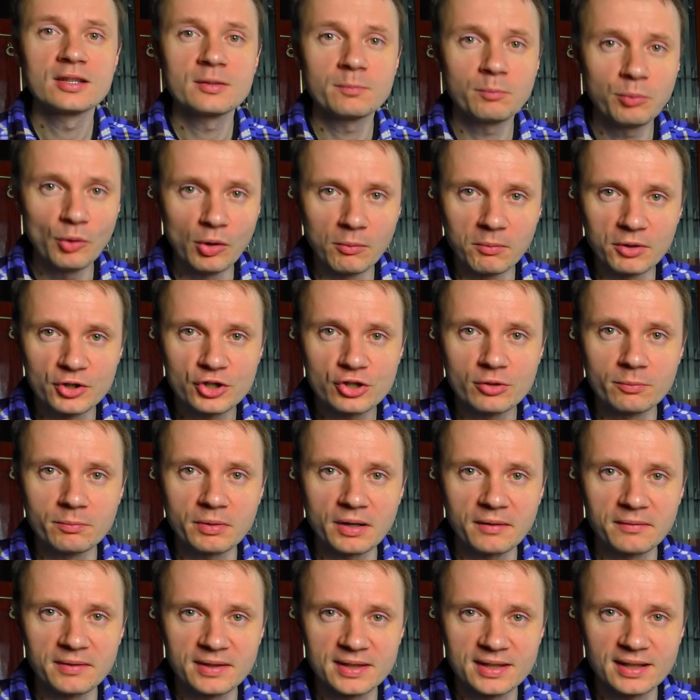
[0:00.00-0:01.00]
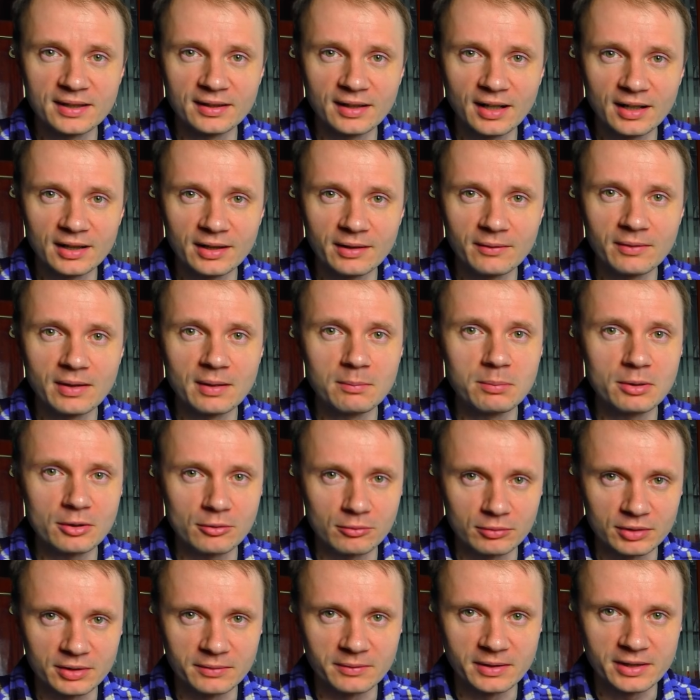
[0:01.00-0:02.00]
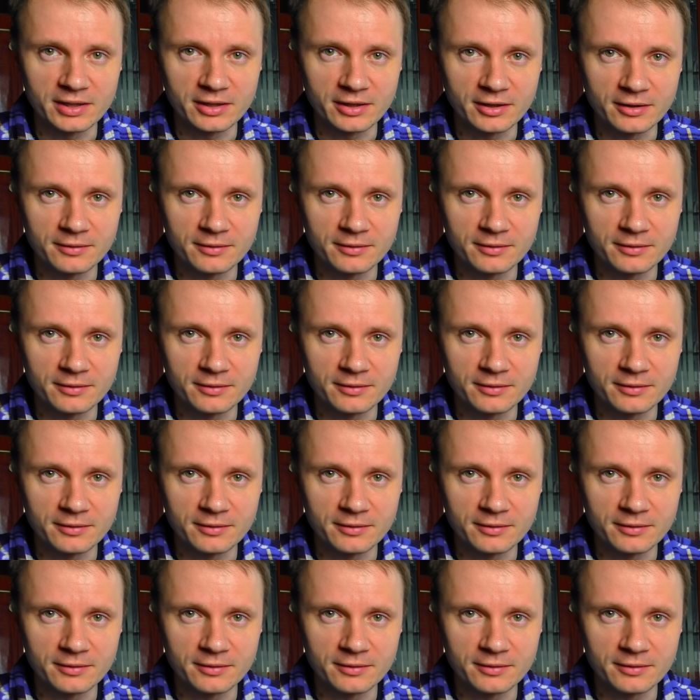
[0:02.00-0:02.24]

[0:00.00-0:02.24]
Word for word: Using the trusted and professional equipment.